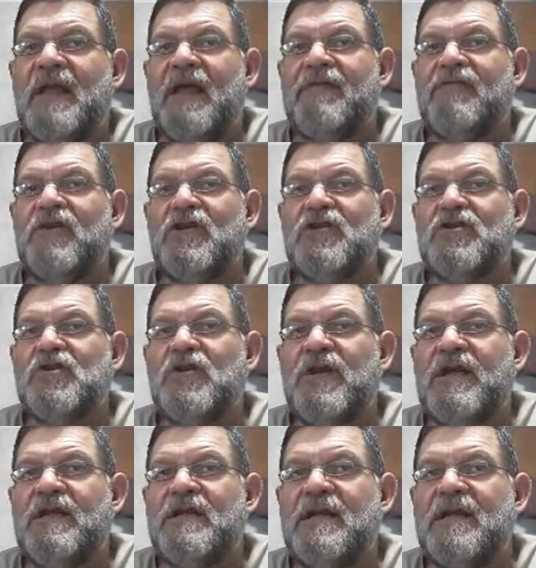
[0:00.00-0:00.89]
Every
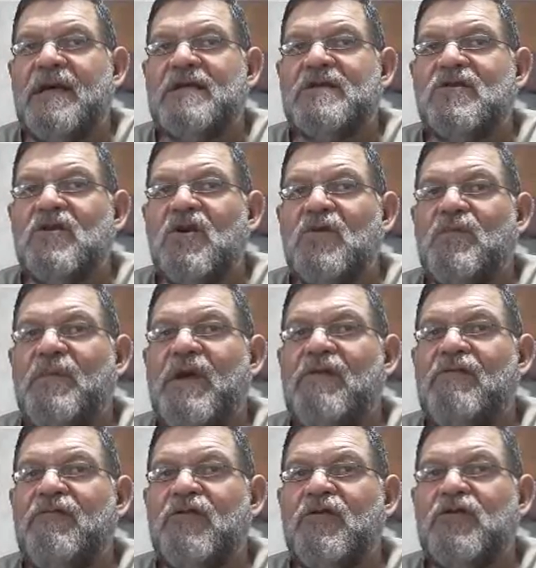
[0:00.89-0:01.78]
tree that does not
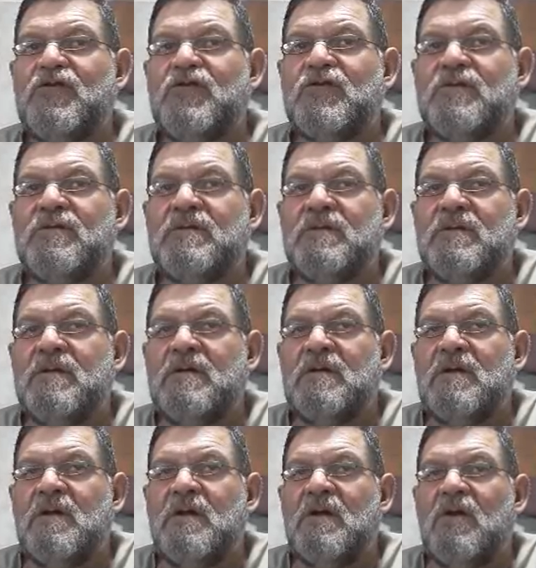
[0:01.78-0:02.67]
bear fruit
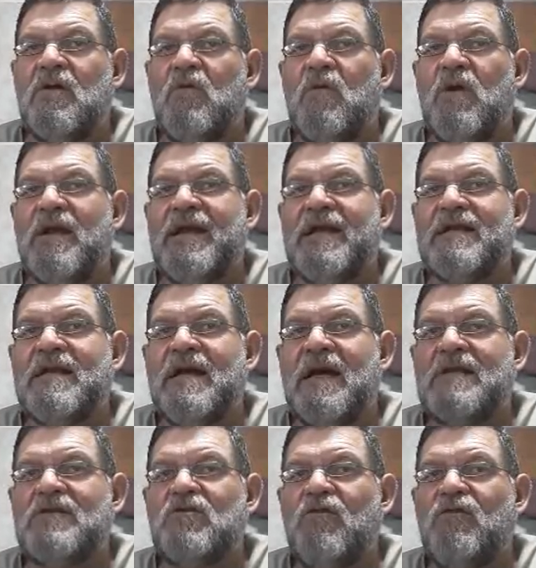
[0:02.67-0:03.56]
will get
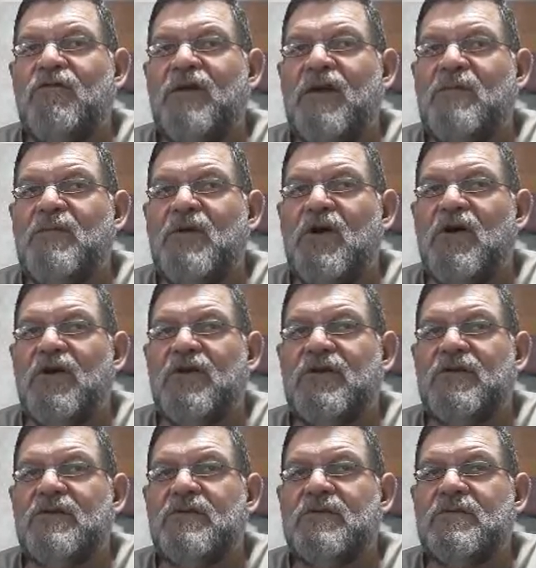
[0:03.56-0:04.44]
cut off and
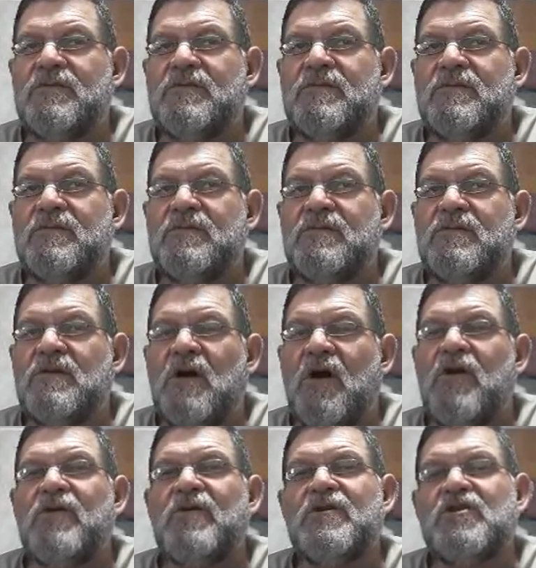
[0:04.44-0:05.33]
burned.
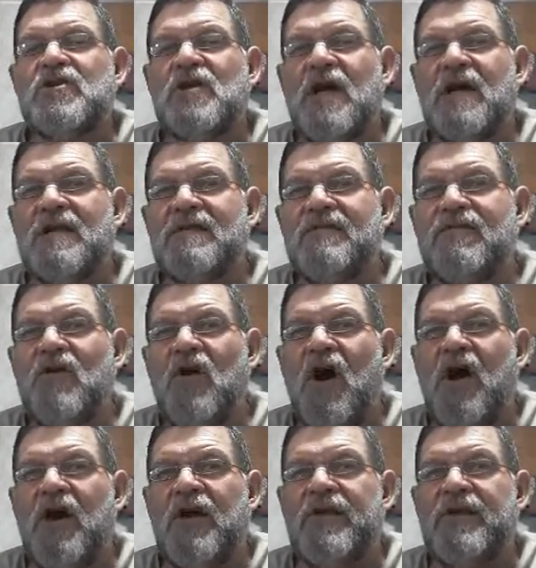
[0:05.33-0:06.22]
Are you a child of
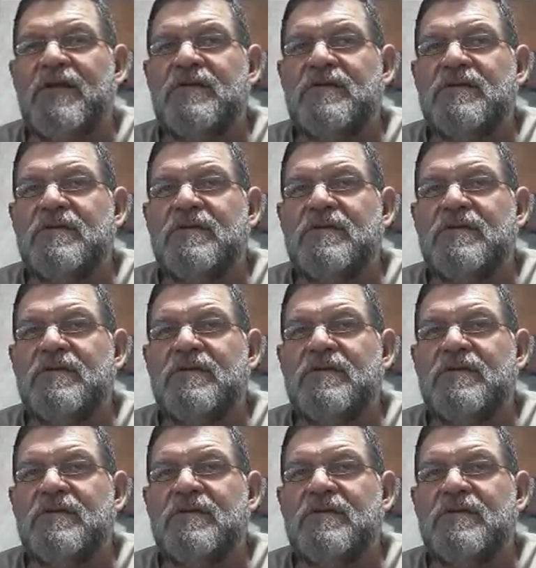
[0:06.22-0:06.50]
God?